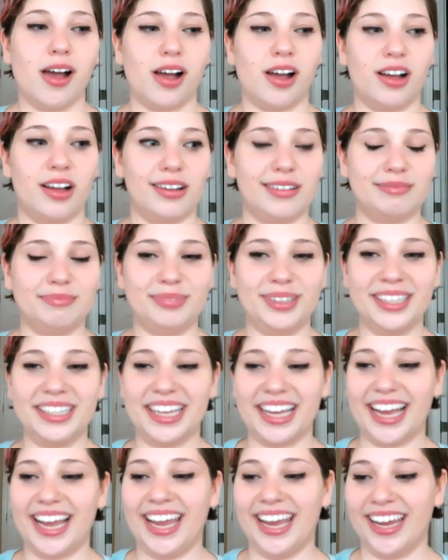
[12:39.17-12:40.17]
Um,
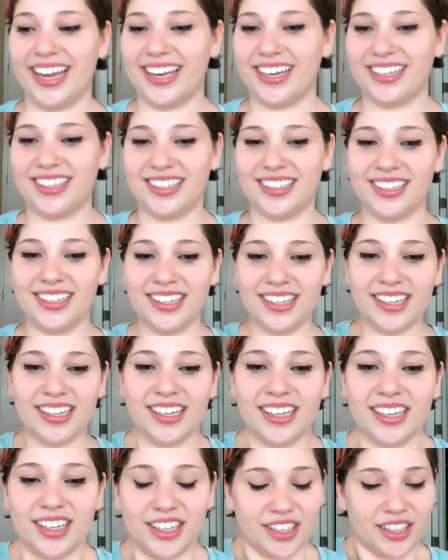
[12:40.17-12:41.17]
and
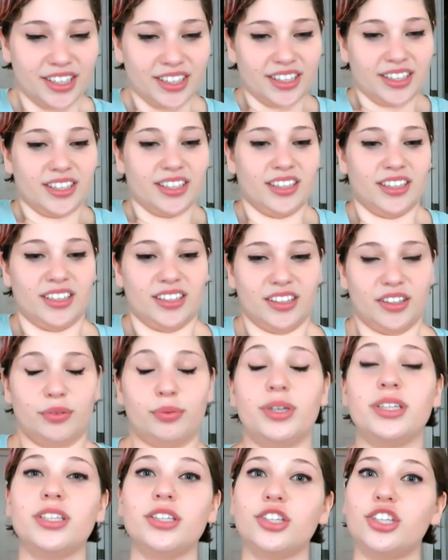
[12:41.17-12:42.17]
the
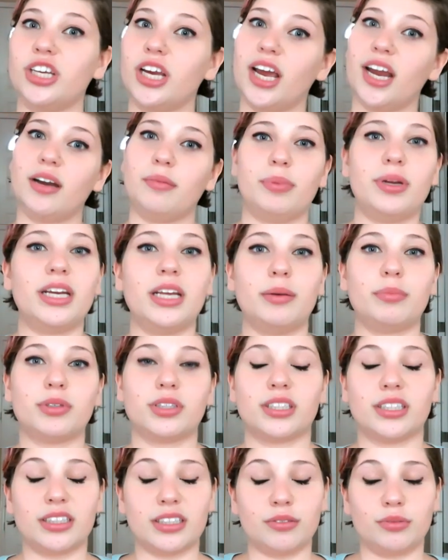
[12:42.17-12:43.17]
reason she hadn't been able
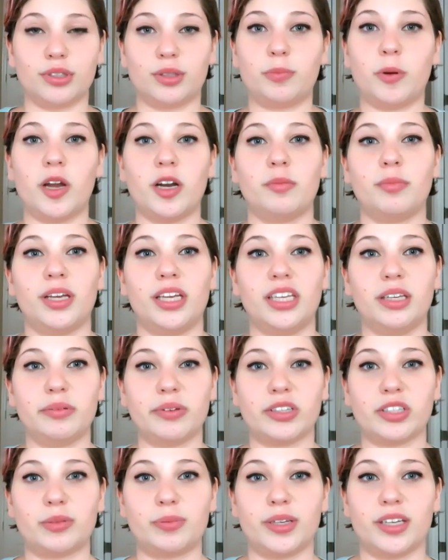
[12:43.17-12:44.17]
to respond to my
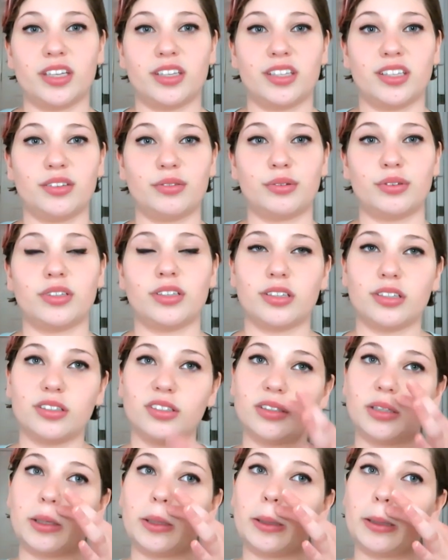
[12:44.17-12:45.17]
emails because there was
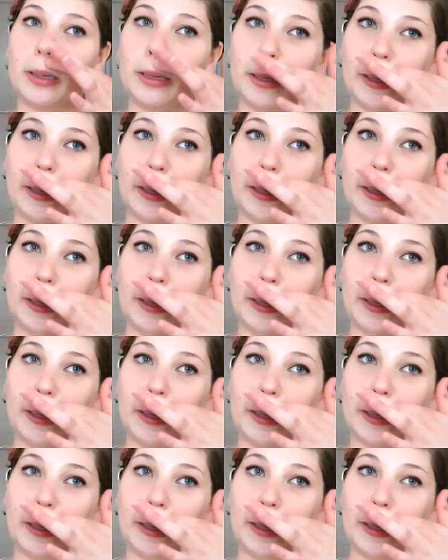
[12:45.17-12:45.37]
a